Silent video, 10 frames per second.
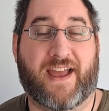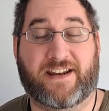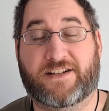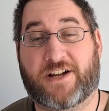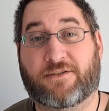
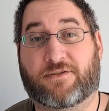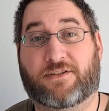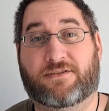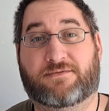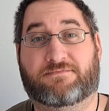and in
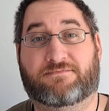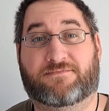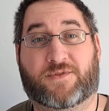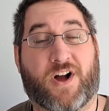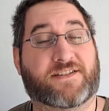general,
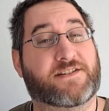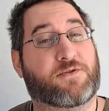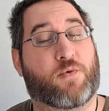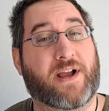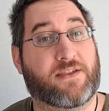
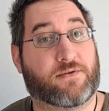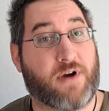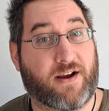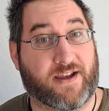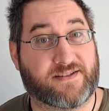causing quite the
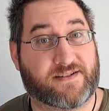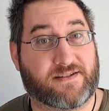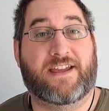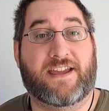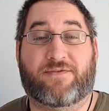ruckus.
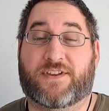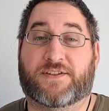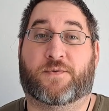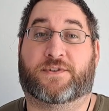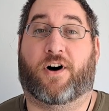If
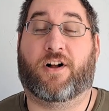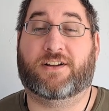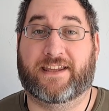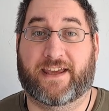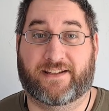this was
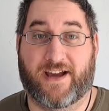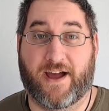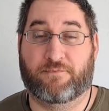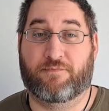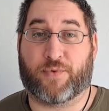all he had
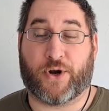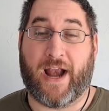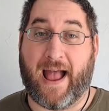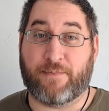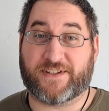done,
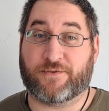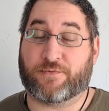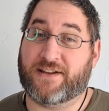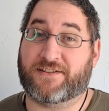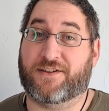perhaps the
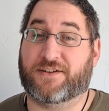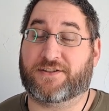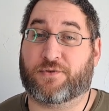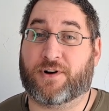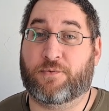rest of the
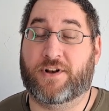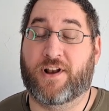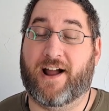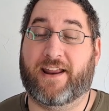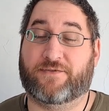story
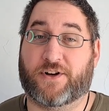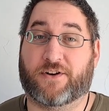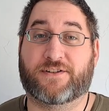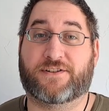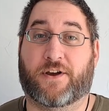would not have
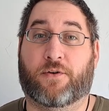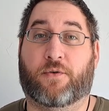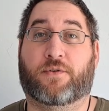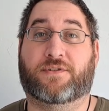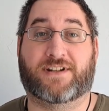turned
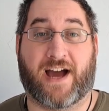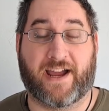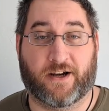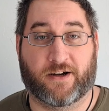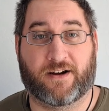so
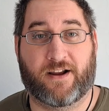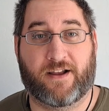dire.